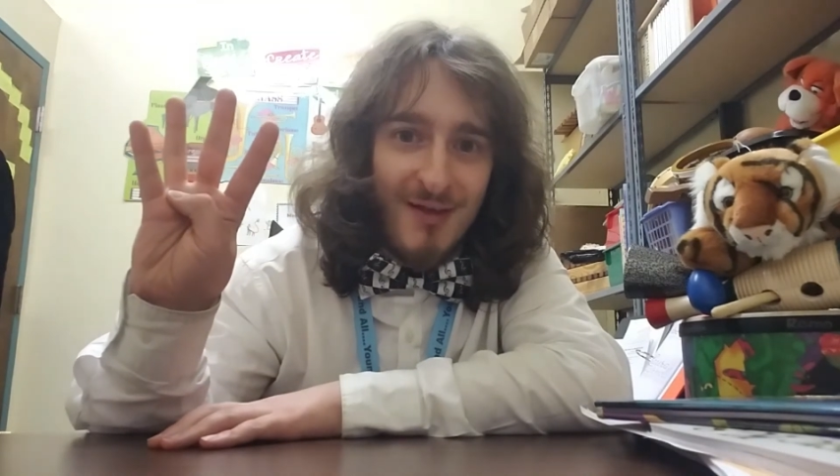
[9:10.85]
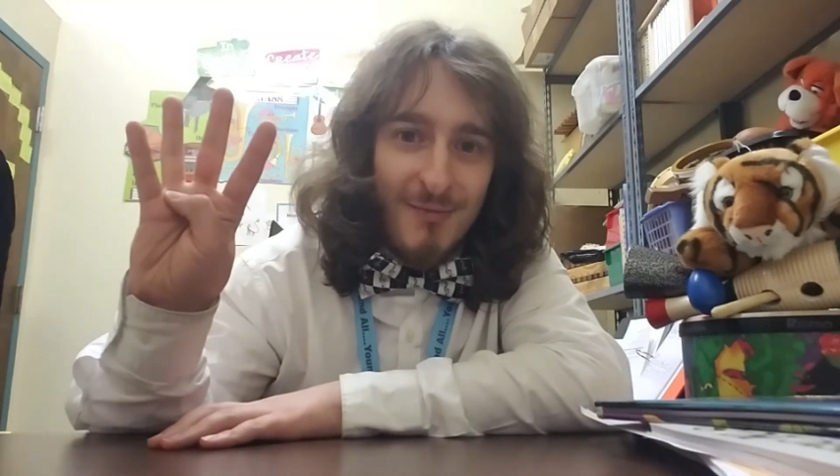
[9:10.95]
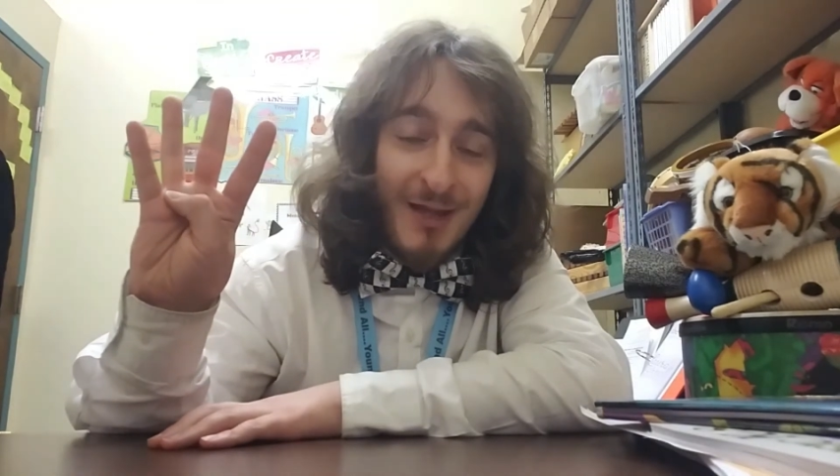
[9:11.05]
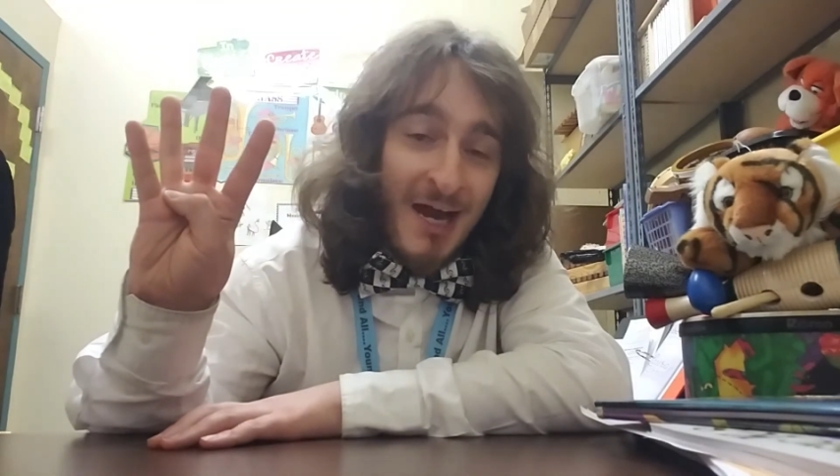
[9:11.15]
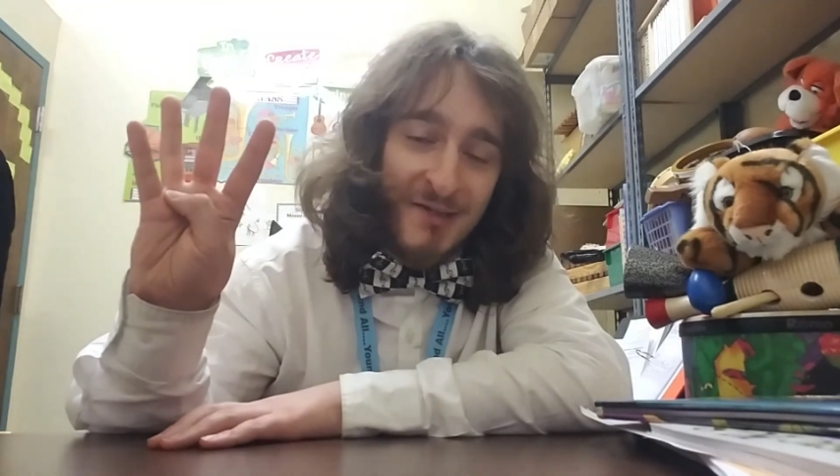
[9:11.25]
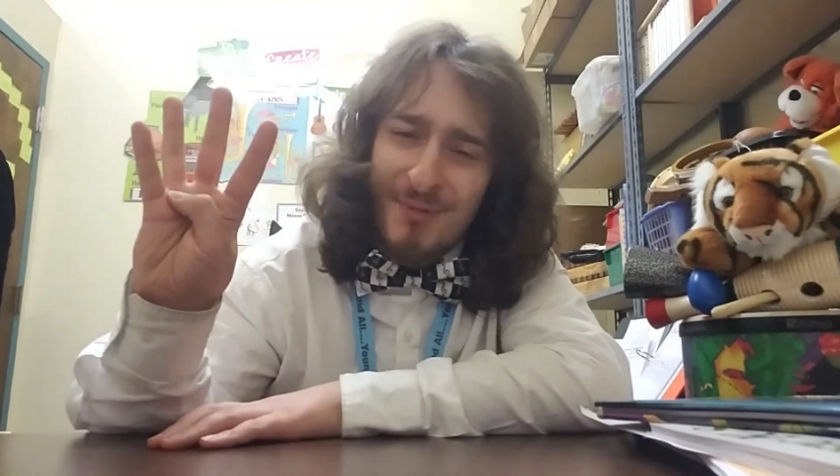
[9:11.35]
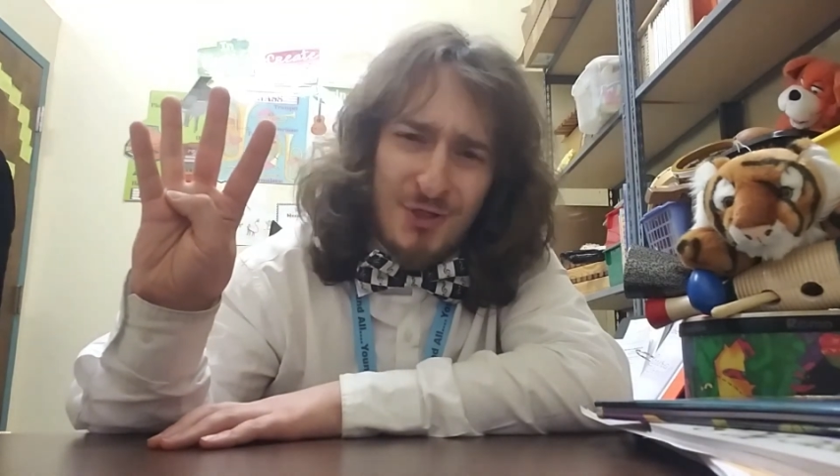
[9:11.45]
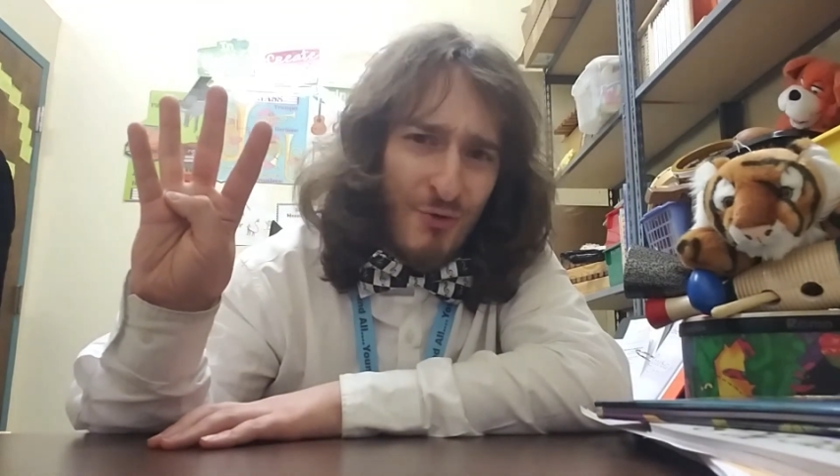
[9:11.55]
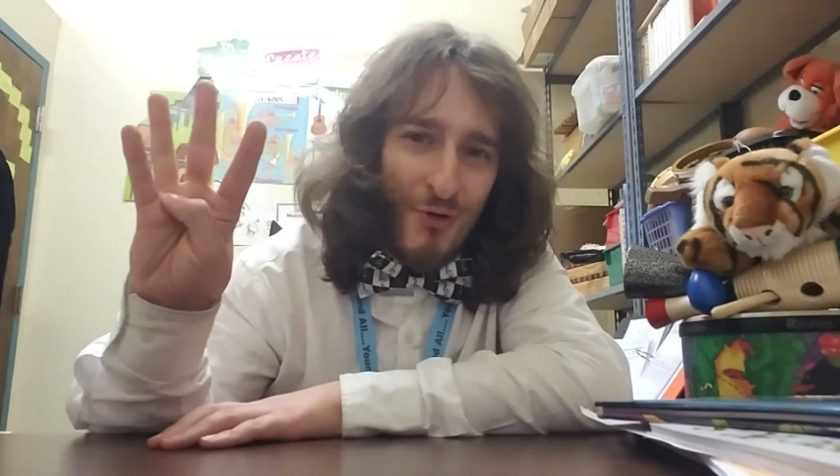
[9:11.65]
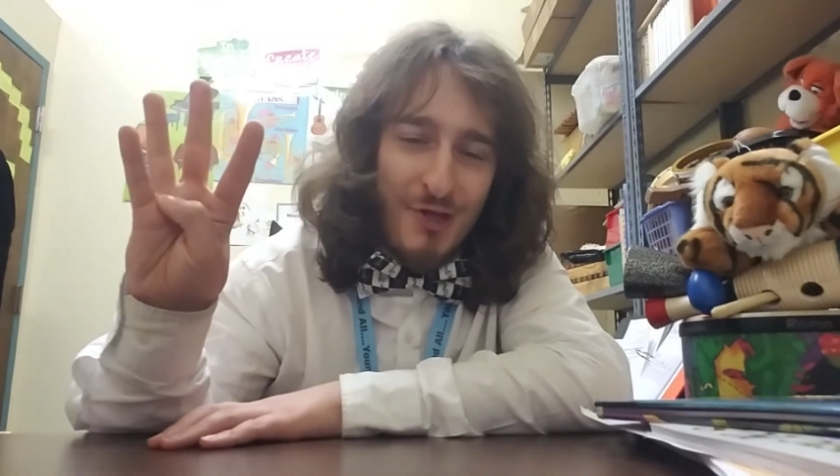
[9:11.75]
last but
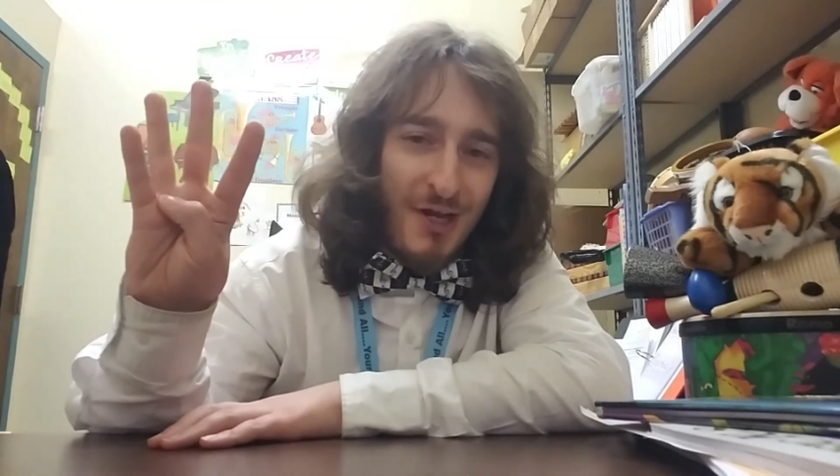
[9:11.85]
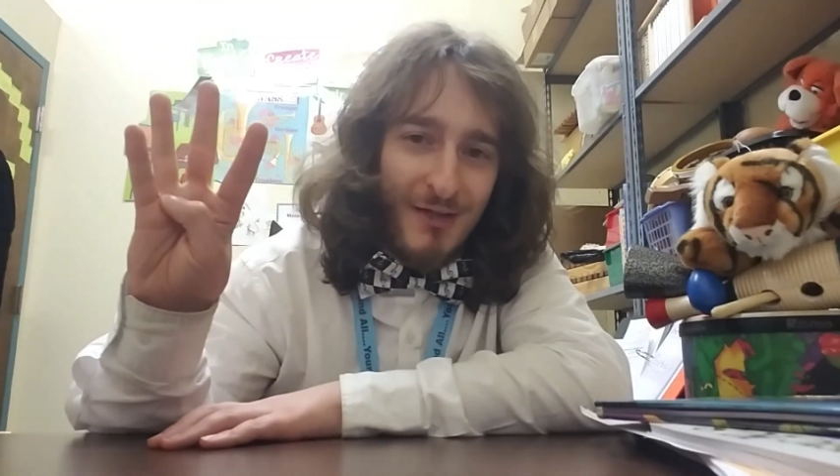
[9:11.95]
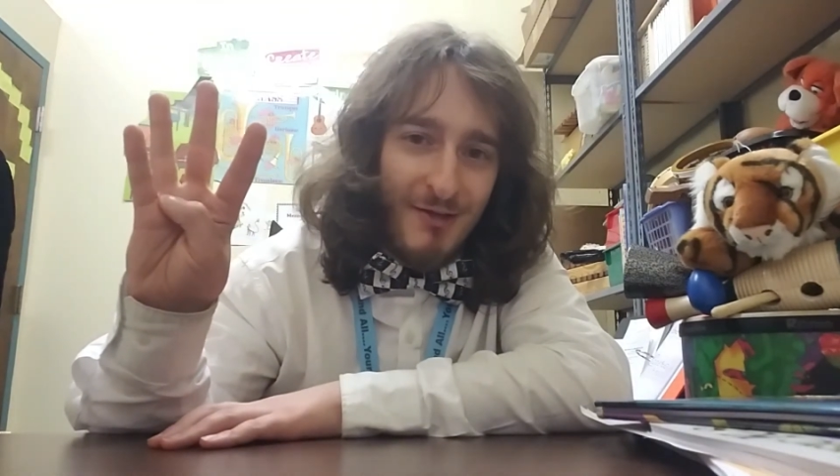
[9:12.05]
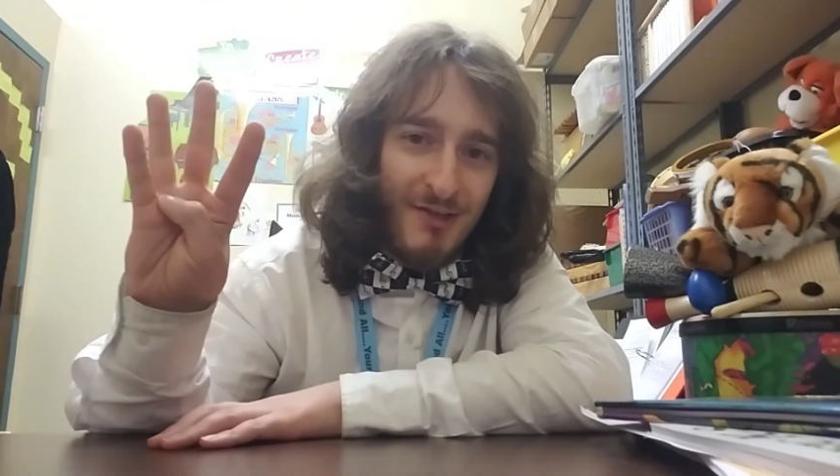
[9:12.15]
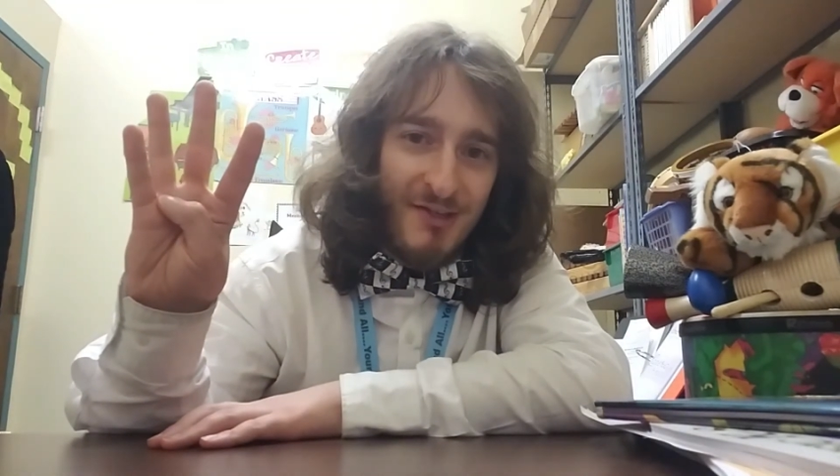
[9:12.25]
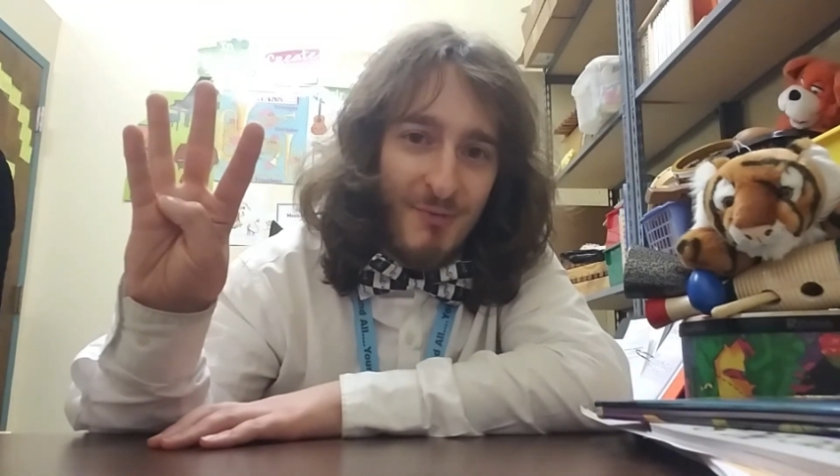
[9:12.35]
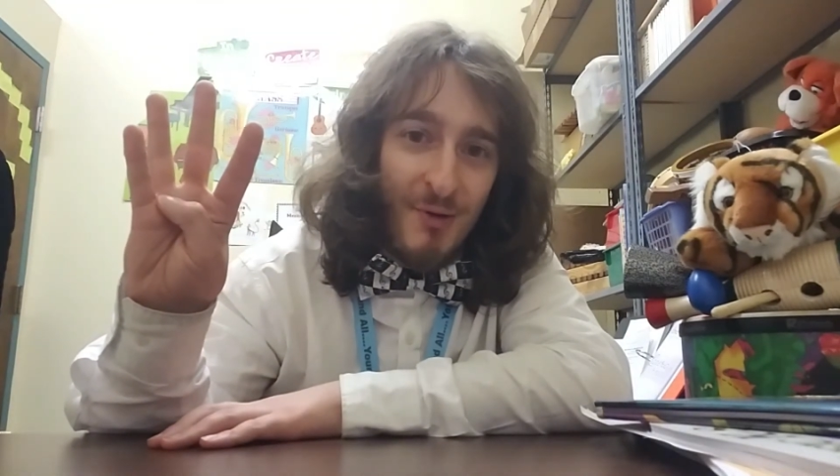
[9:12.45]
surely not least,